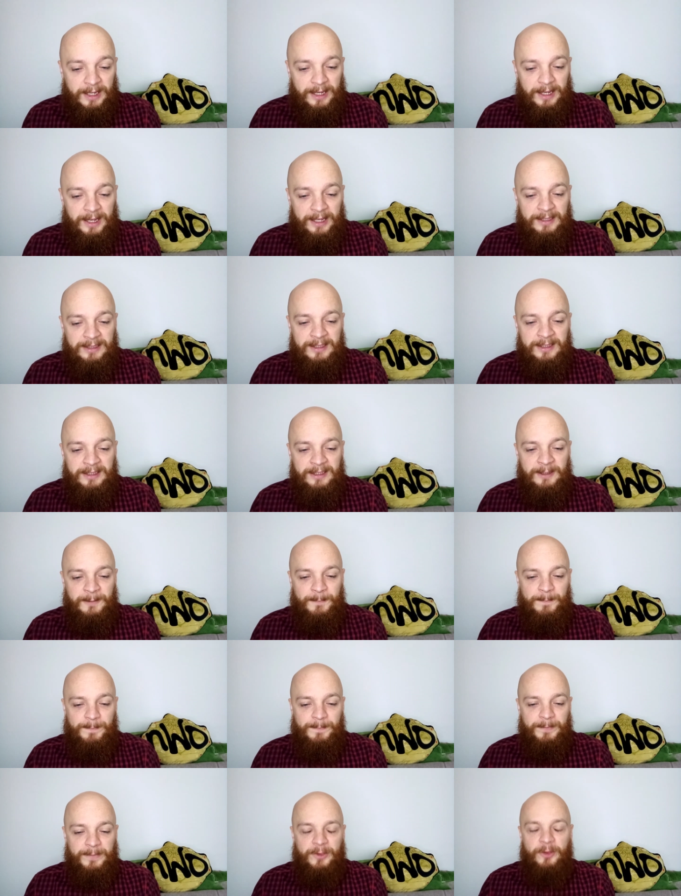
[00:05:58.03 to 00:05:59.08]
And uh,
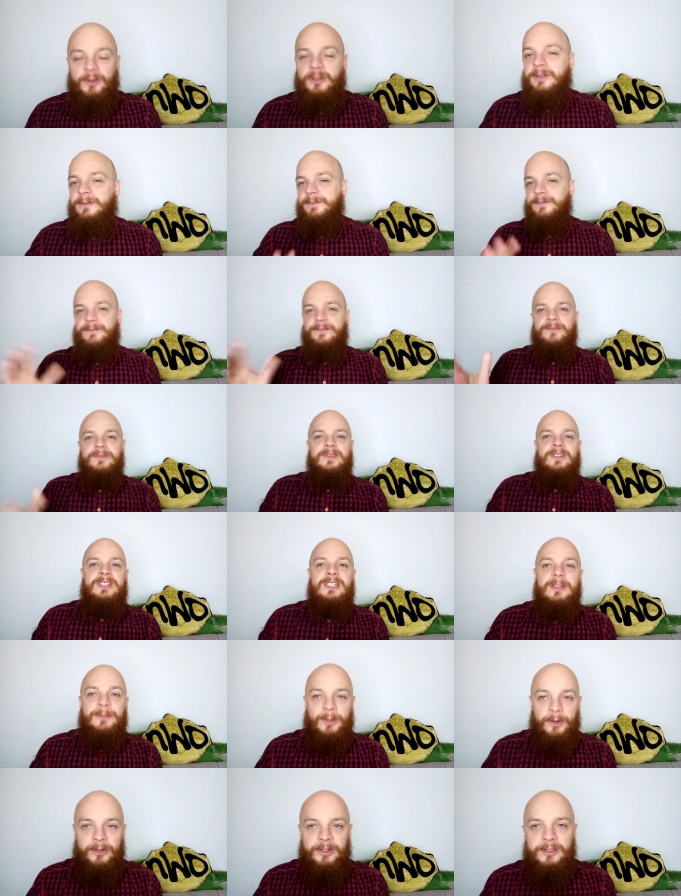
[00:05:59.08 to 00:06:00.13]
look, see, to
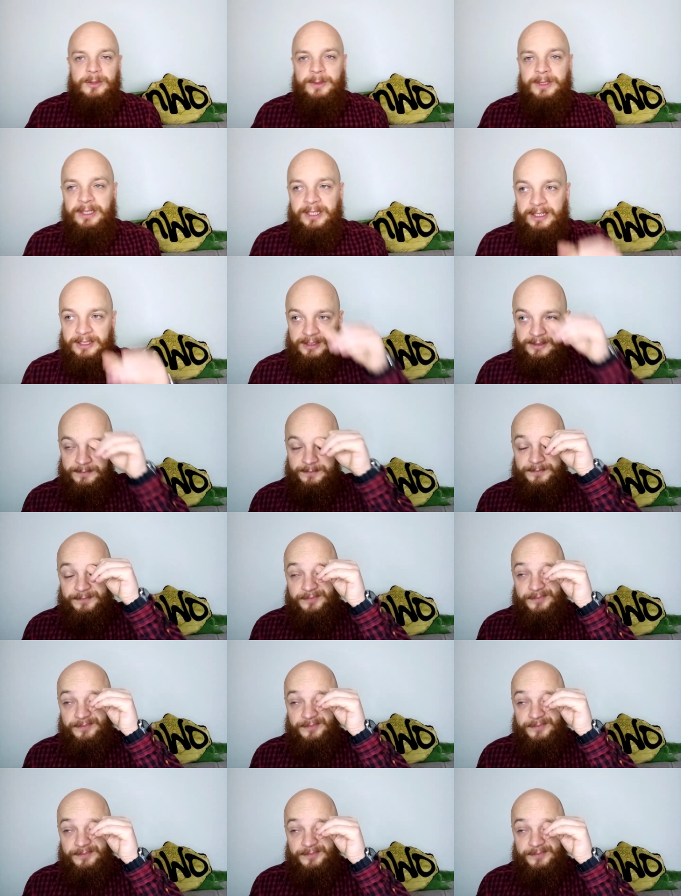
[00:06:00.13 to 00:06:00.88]
be honest with you guys,